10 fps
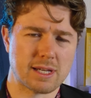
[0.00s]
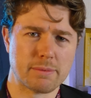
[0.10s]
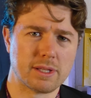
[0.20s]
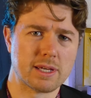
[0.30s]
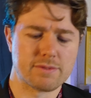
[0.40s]
I
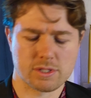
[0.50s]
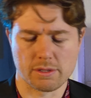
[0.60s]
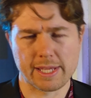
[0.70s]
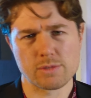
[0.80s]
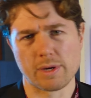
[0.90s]
believe. So
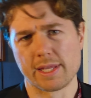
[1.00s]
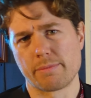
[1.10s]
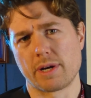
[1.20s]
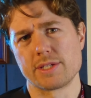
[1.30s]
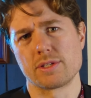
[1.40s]
that's why their
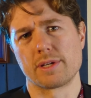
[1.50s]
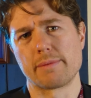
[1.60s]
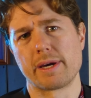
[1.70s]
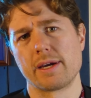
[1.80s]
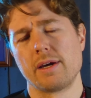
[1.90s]
prices on
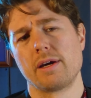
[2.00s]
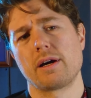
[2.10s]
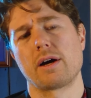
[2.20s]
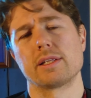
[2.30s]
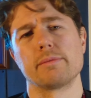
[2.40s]
eBay
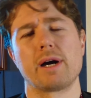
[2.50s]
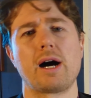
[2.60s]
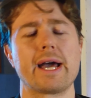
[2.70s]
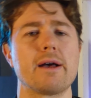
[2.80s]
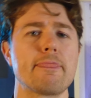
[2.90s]
are a little bit
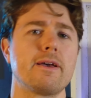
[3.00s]
higher.